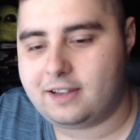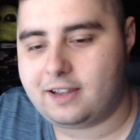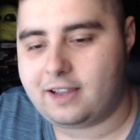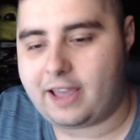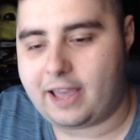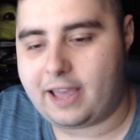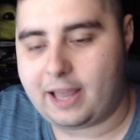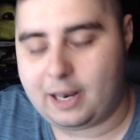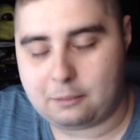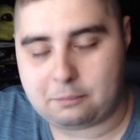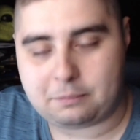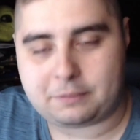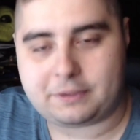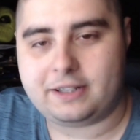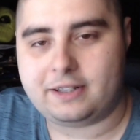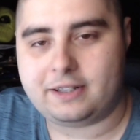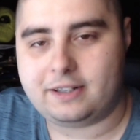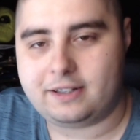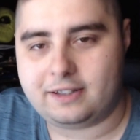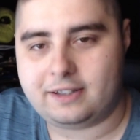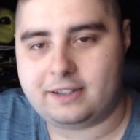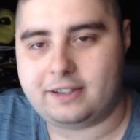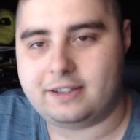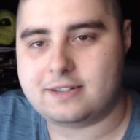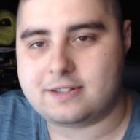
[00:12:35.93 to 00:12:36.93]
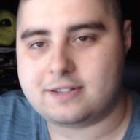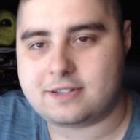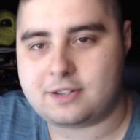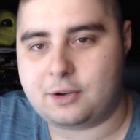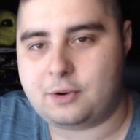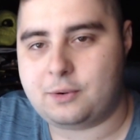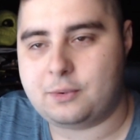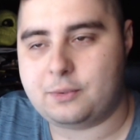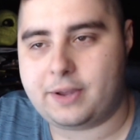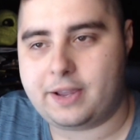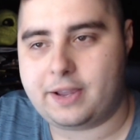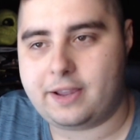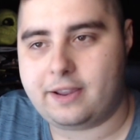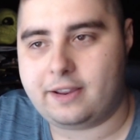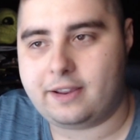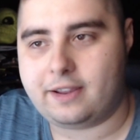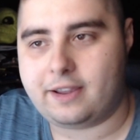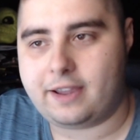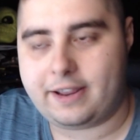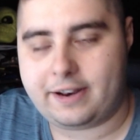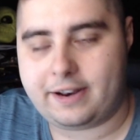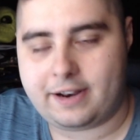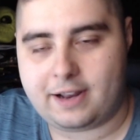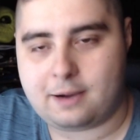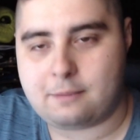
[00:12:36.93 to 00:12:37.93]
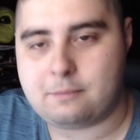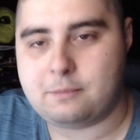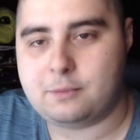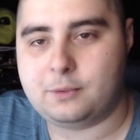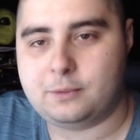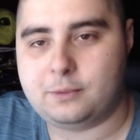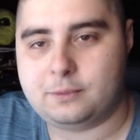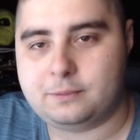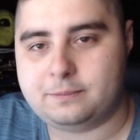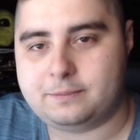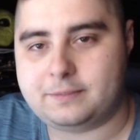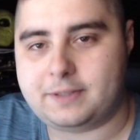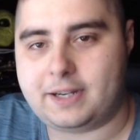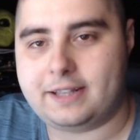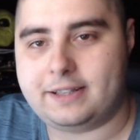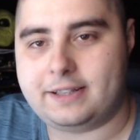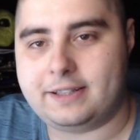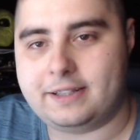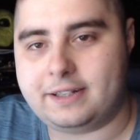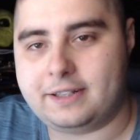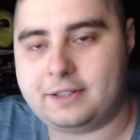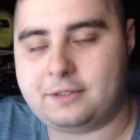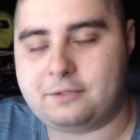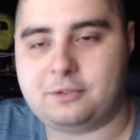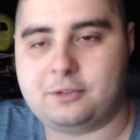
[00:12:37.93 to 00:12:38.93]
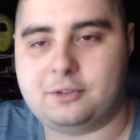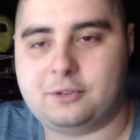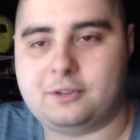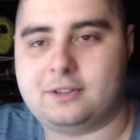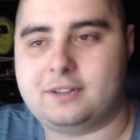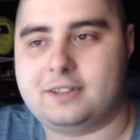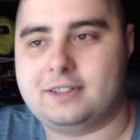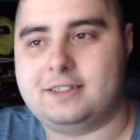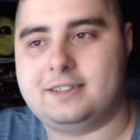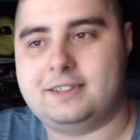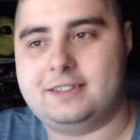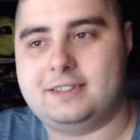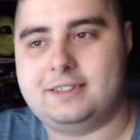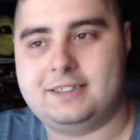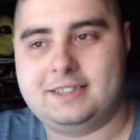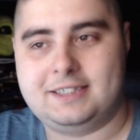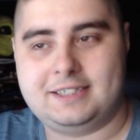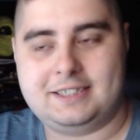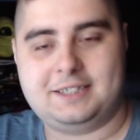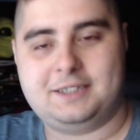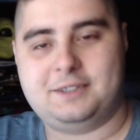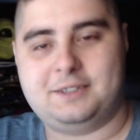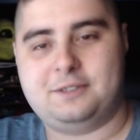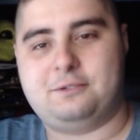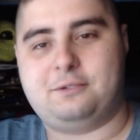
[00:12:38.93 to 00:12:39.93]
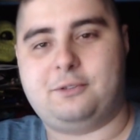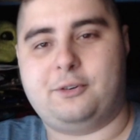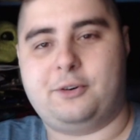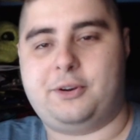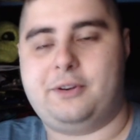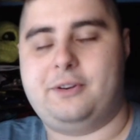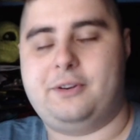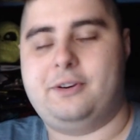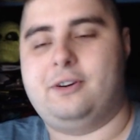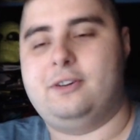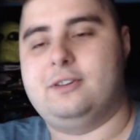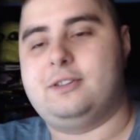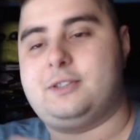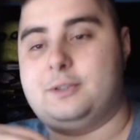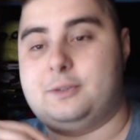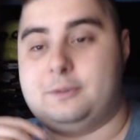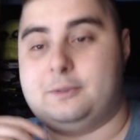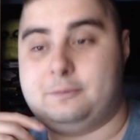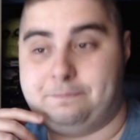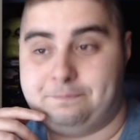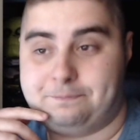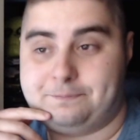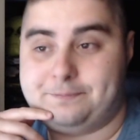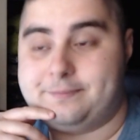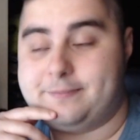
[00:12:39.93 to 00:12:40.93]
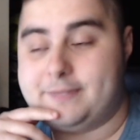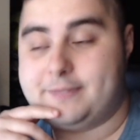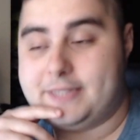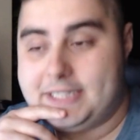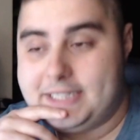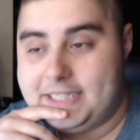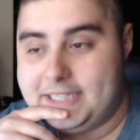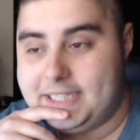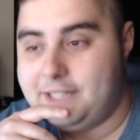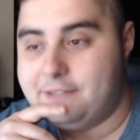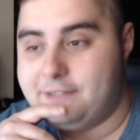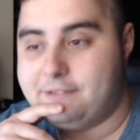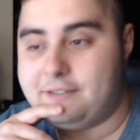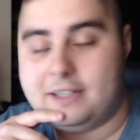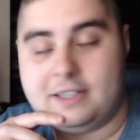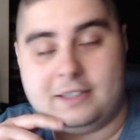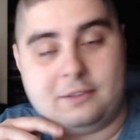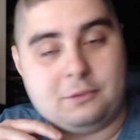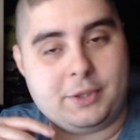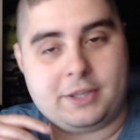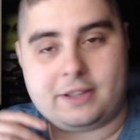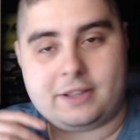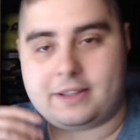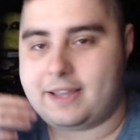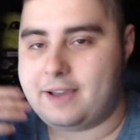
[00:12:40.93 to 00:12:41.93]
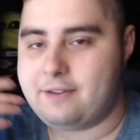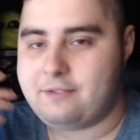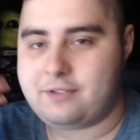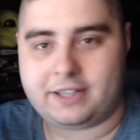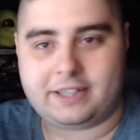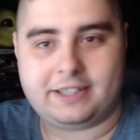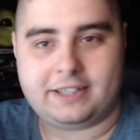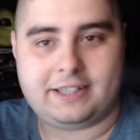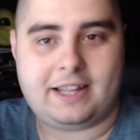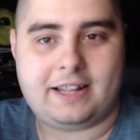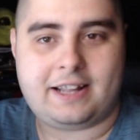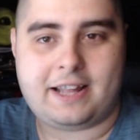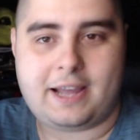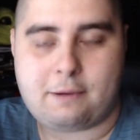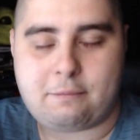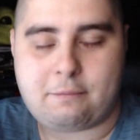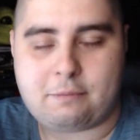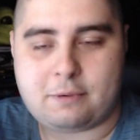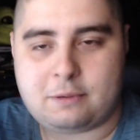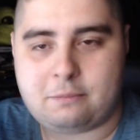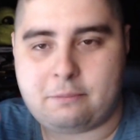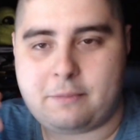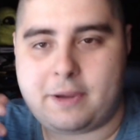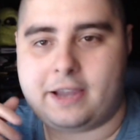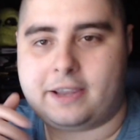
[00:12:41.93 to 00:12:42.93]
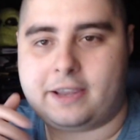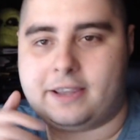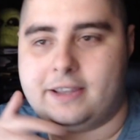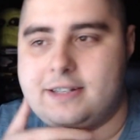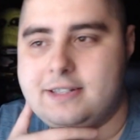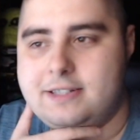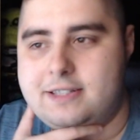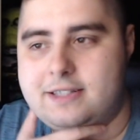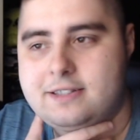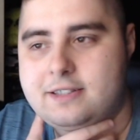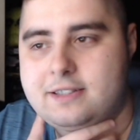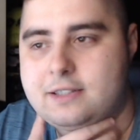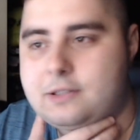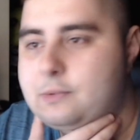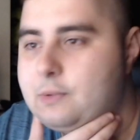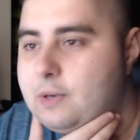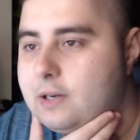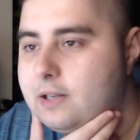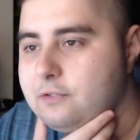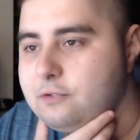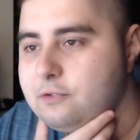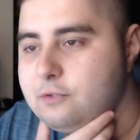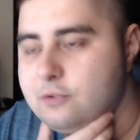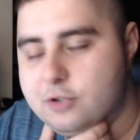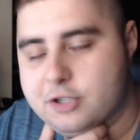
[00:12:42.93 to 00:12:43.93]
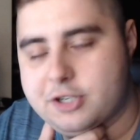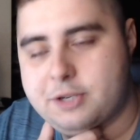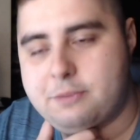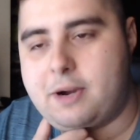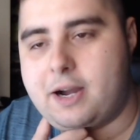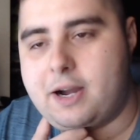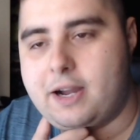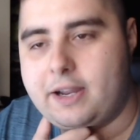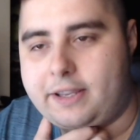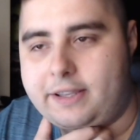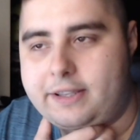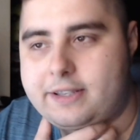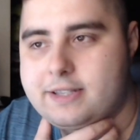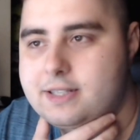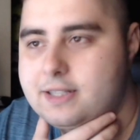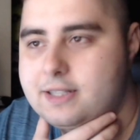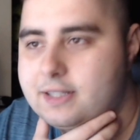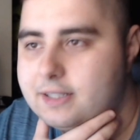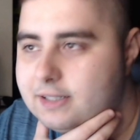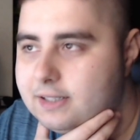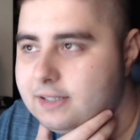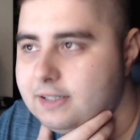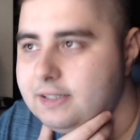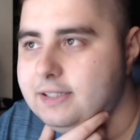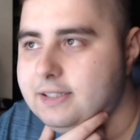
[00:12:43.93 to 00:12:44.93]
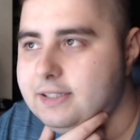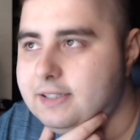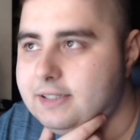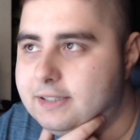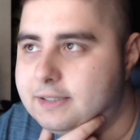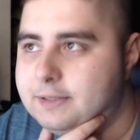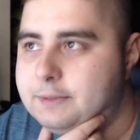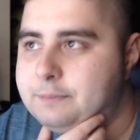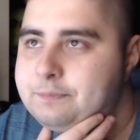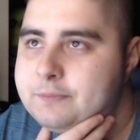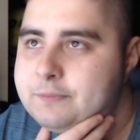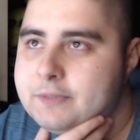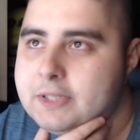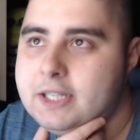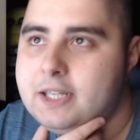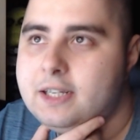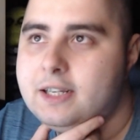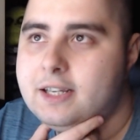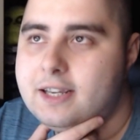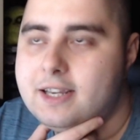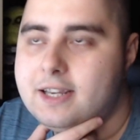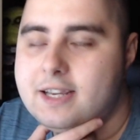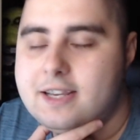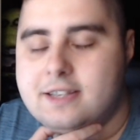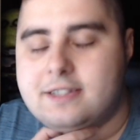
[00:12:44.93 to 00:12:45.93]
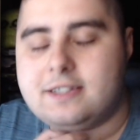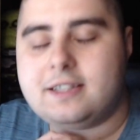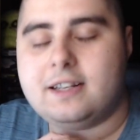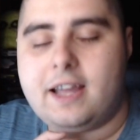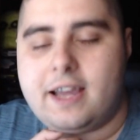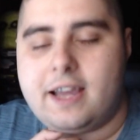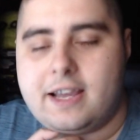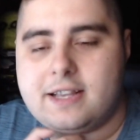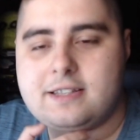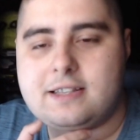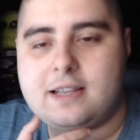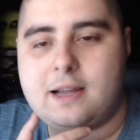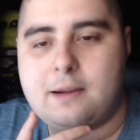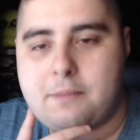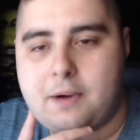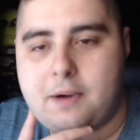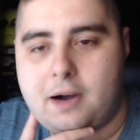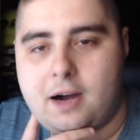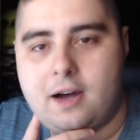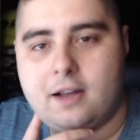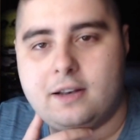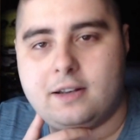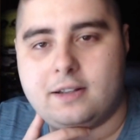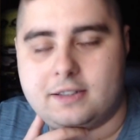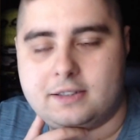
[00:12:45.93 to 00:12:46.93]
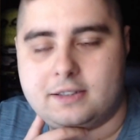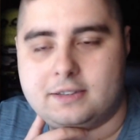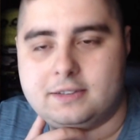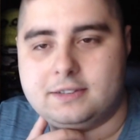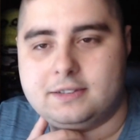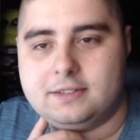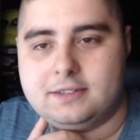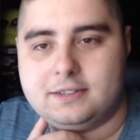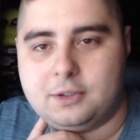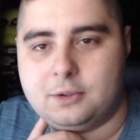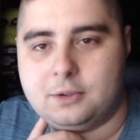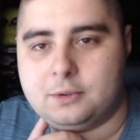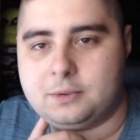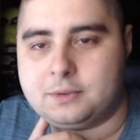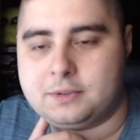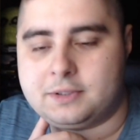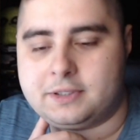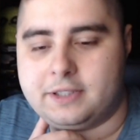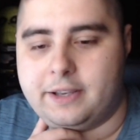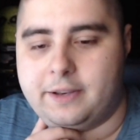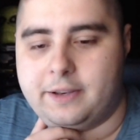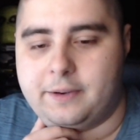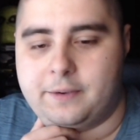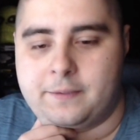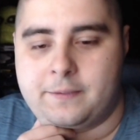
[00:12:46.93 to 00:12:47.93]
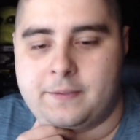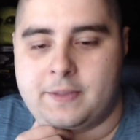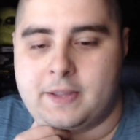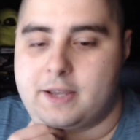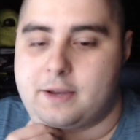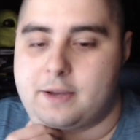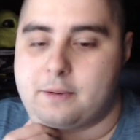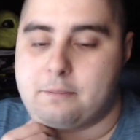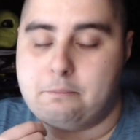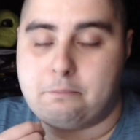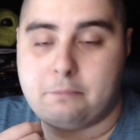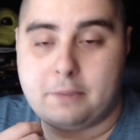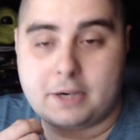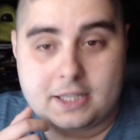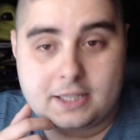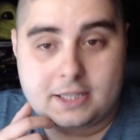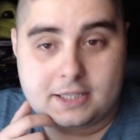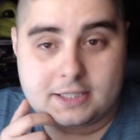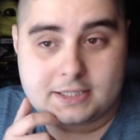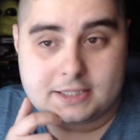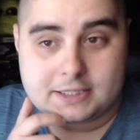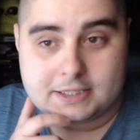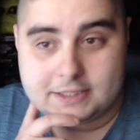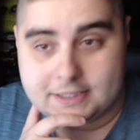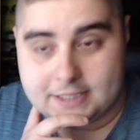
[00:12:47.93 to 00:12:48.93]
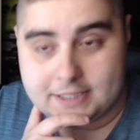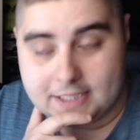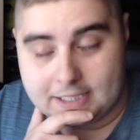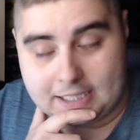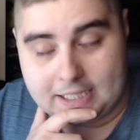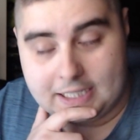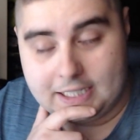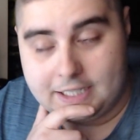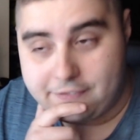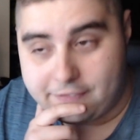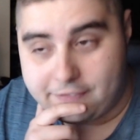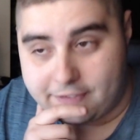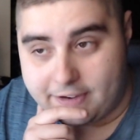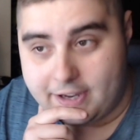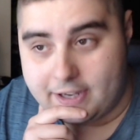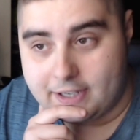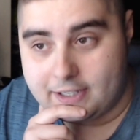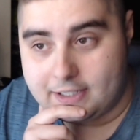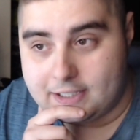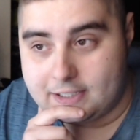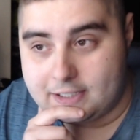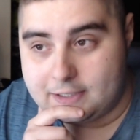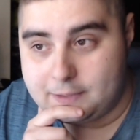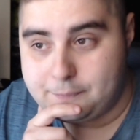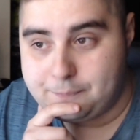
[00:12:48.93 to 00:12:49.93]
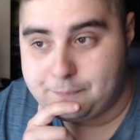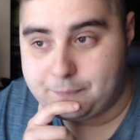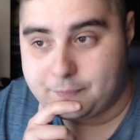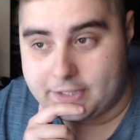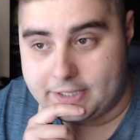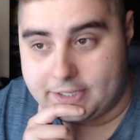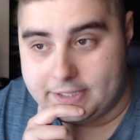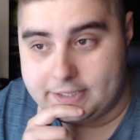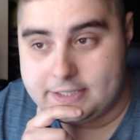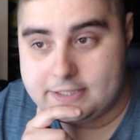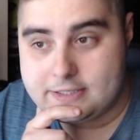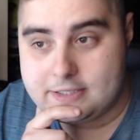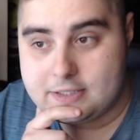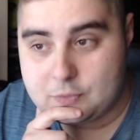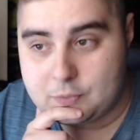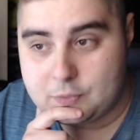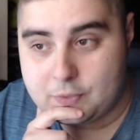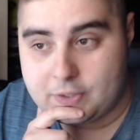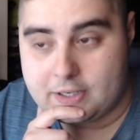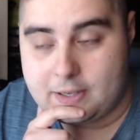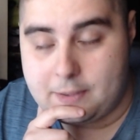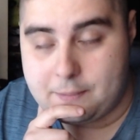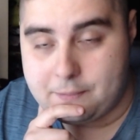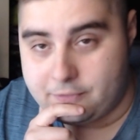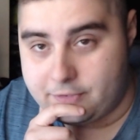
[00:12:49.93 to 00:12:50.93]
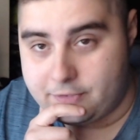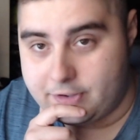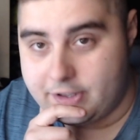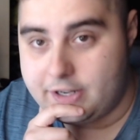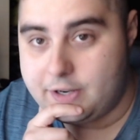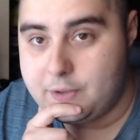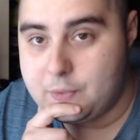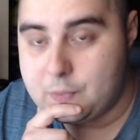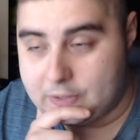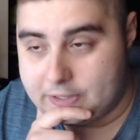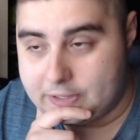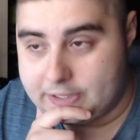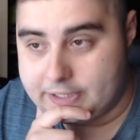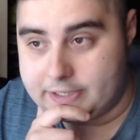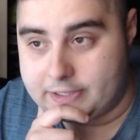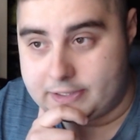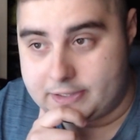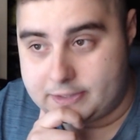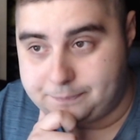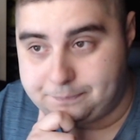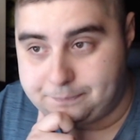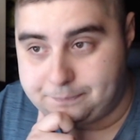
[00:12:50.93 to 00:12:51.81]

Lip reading: Helped in his own way. Hey Nambu, I did it for you also. Even with everything that happened back in season 1, Fujimaki still has some honor, so to say. But the cliffhanger, and this is where I'm very worried.